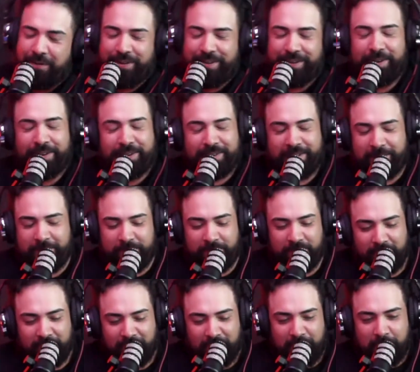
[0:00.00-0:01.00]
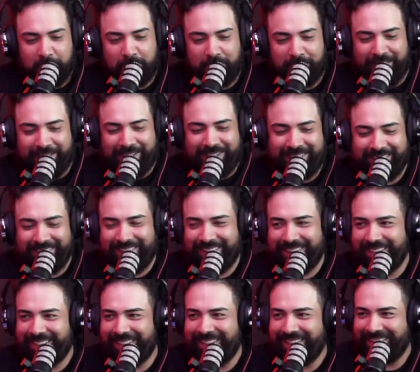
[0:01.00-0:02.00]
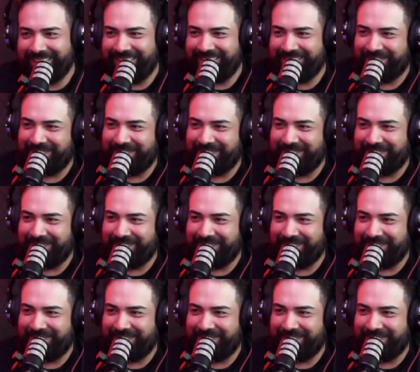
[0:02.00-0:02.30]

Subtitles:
Okay. But it's